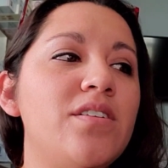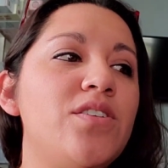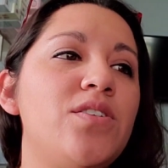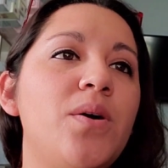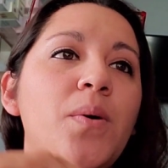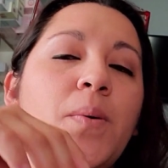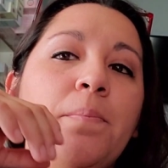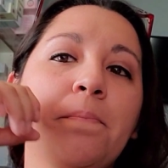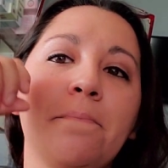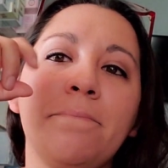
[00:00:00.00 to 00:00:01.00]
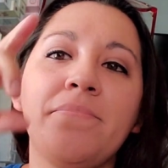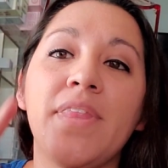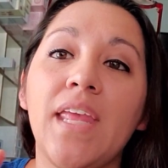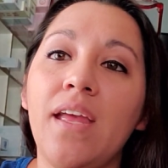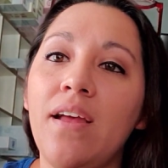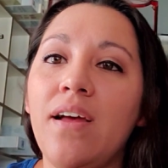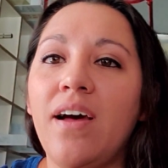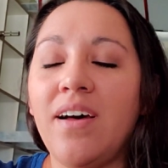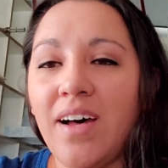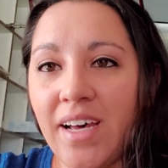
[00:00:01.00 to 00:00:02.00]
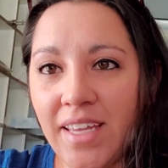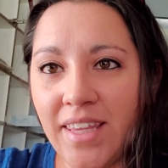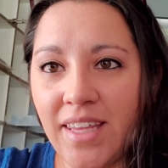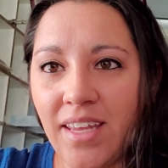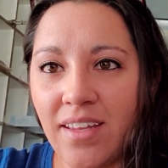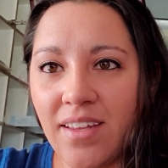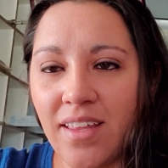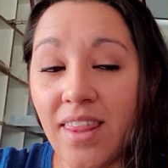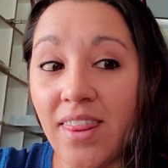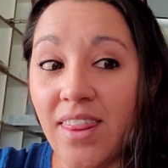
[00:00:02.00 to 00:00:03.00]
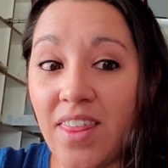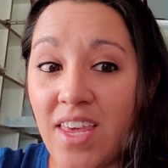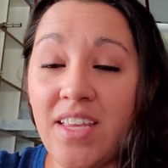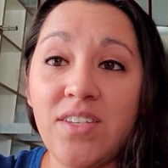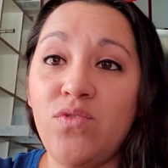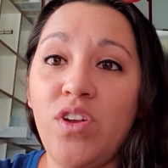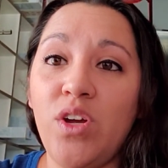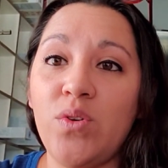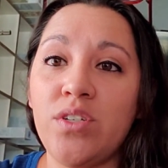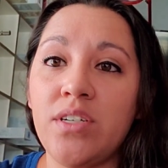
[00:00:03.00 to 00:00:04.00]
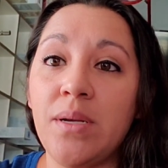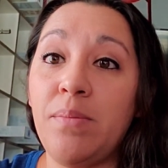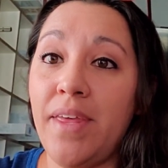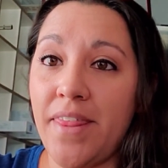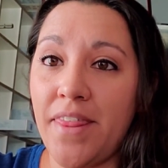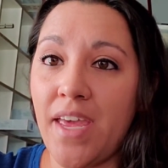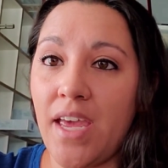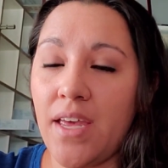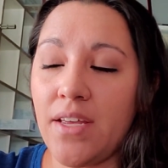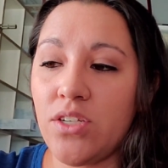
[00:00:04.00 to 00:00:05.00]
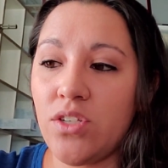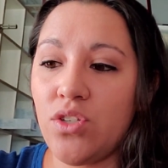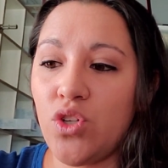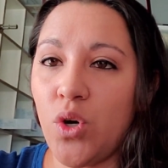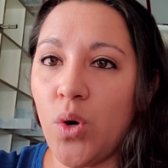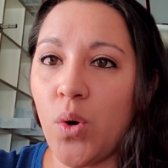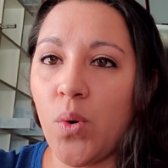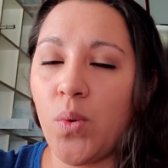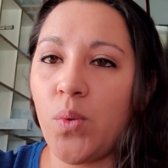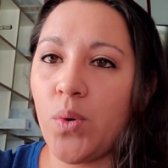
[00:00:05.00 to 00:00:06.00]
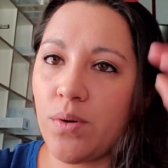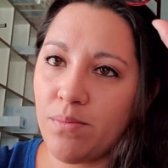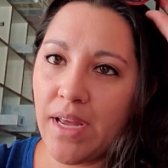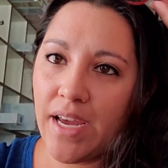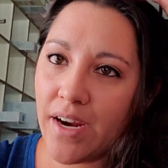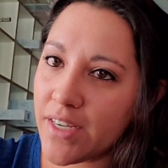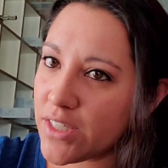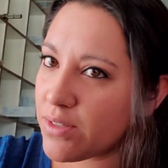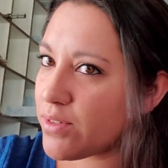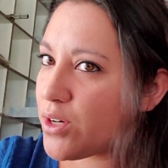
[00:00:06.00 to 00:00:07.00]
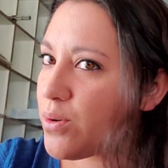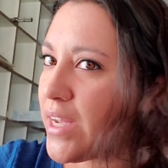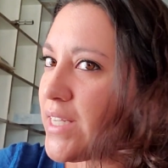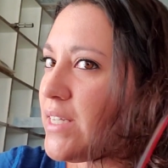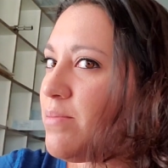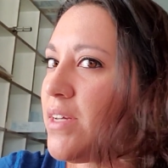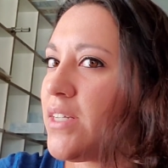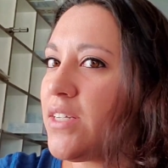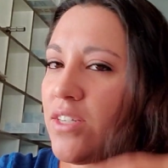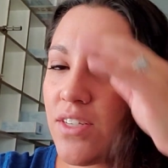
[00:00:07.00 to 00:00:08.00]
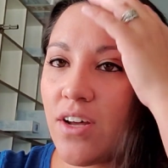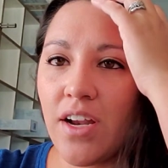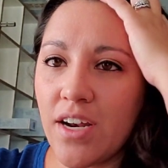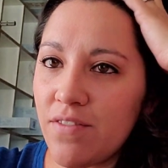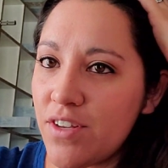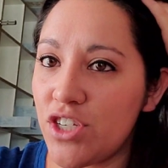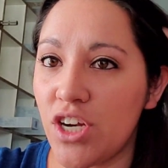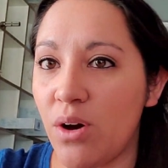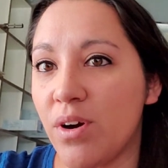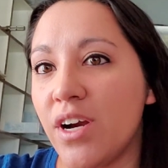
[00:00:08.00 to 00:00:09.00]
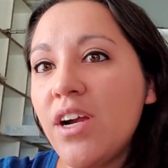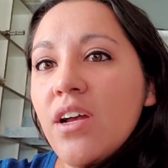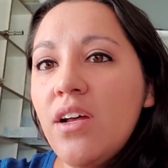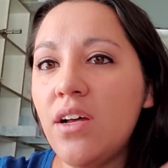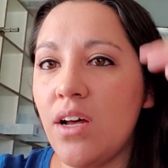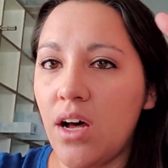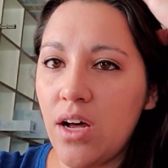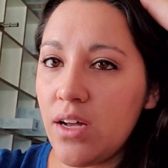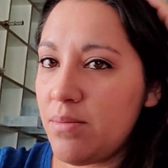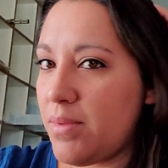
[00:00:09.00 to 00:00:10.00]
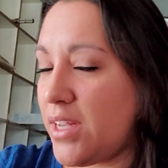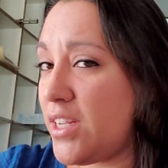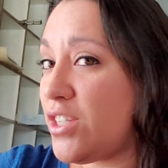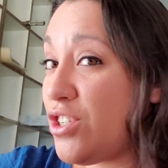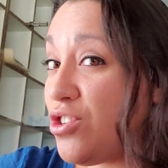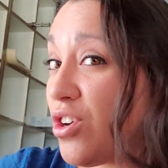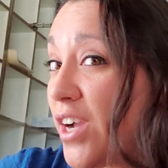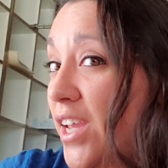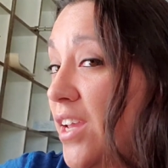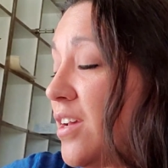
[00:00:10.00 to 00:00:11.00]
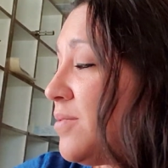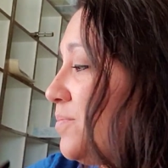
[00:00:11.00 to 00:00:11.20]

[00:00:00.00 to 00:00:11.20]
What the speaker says: So I think these videos are gonna be a thing. So my hair is crazy because I just got out of the shower and it's drying.